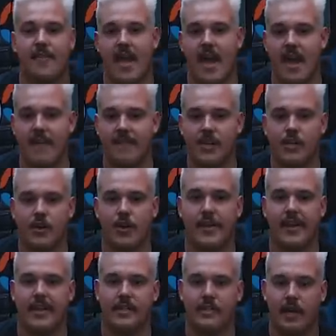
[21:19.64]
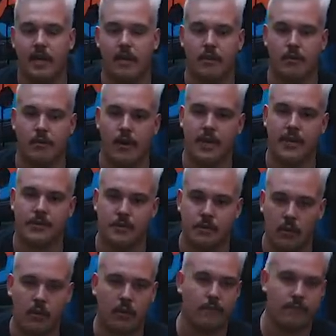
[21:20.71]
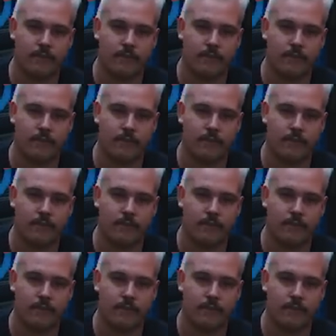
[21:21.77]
the heavy duty T3 slotted